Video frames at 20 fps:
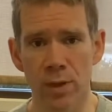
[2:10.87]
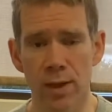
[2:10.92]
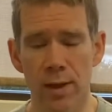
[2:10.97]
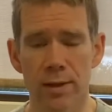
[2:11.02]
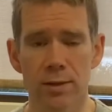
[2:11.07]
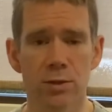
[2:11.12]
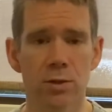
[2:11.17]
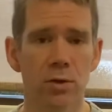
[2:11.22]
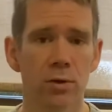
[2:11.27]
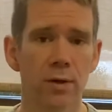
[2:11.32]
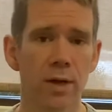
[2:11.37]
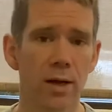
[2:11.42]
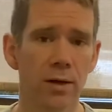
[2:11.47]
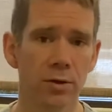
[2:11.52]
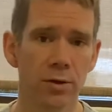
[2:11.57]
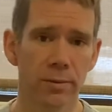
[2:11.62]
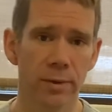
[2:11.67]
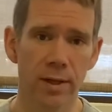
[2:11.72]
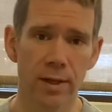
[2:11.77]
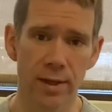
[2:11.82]
And so
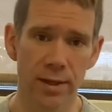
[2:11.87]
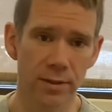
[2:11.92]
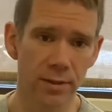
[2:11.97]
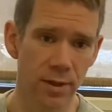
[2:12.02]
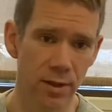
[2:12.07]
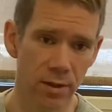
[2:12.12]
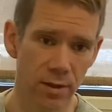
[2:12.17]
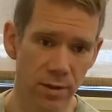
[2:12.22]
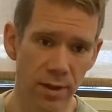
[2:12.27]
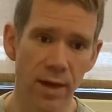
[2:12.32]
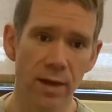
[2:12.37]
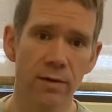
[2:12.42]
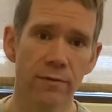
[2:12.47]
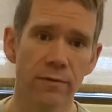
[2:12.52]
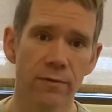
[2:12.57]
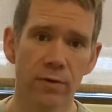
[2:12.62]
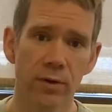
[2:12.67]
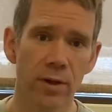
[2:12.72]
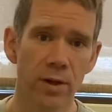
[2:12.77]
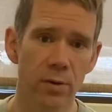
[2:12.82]
Dr. McKenzie,
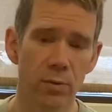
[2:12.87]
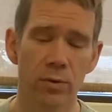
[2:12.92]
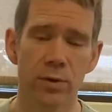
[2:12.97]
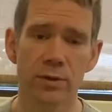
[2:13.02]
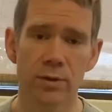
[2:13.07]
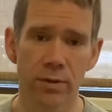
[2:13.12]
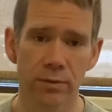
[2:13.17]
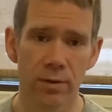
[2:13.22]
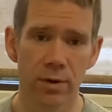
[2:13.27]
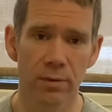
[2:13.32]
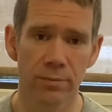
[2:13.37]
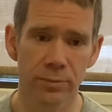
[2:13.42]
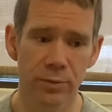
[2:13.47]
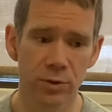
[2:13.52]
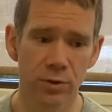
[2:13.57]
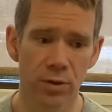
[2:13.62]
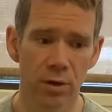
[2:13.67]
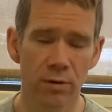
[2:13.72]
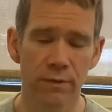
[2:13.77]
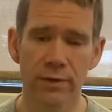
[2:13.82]
thankfully, was an
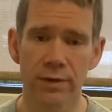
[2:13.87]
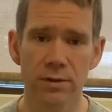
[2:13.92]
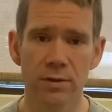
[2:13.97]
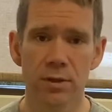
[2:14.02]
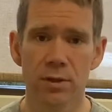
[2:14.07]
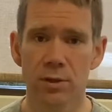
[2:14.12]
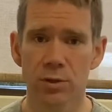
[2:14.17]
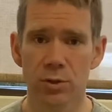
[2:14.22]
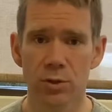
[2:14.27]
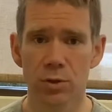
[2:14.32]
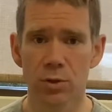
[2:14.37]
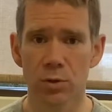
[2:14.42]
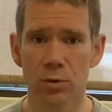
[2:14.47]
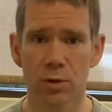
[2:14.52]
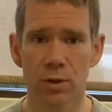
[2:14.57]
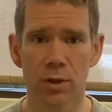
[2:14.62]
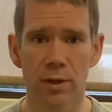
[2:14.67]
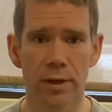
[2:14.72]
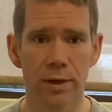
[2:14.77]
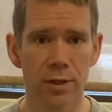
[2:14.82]
observant and astute
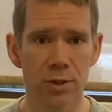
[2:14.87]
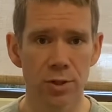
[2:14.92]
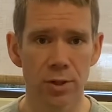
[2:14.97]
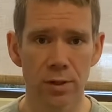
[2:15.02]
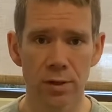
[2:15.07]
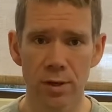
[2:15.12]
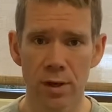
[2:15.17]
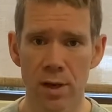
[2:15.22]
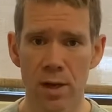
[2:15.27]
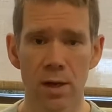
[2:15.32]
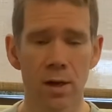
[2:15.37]
clinician,